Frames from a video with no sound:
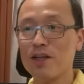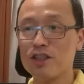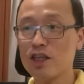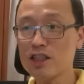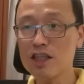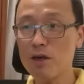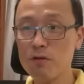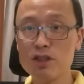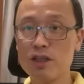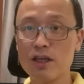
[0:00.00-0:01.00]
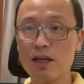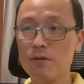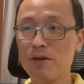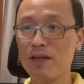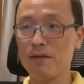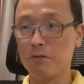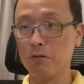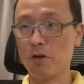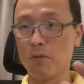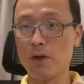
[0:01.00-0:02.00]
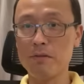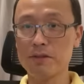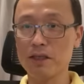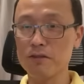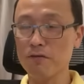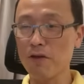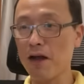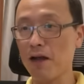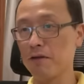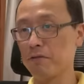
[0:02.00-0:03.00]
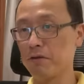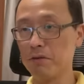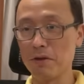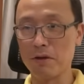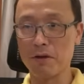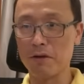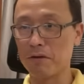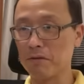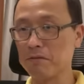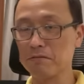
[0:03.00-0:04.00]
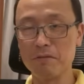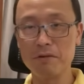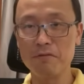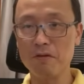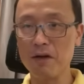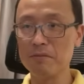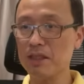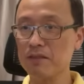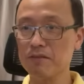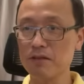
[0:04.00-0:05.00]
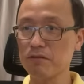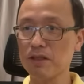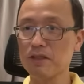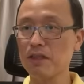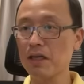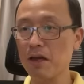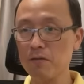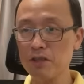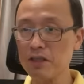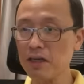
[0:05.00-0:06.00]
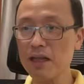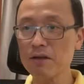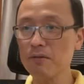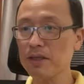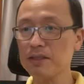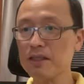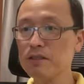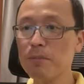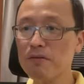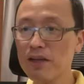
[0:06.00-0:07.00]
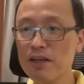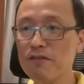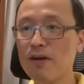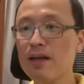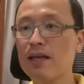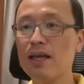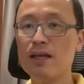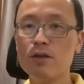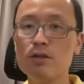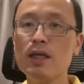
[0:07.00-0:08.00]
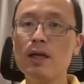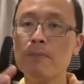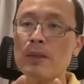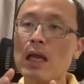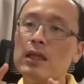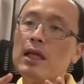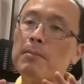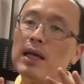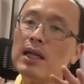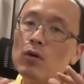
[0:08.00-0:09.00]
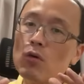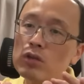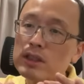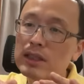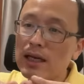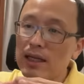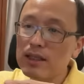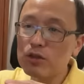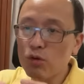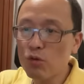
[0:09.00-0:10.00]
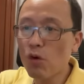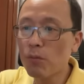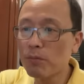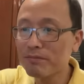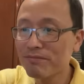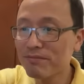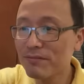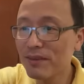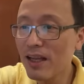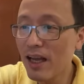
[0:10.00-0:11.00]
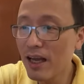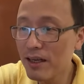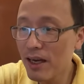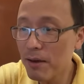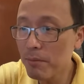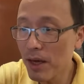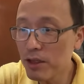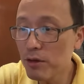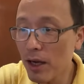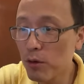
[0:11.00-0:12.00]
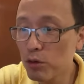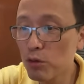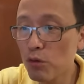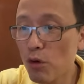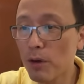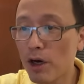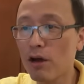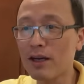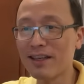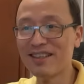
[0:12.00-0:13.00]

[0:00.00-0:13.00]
Just get rich in another way. Do your 1M65, do your 4M65 strategy and get rich in other ways. It's perfectly fine. You see, there are many roads that leads to Rome. And mind you, I go to Rome a lot.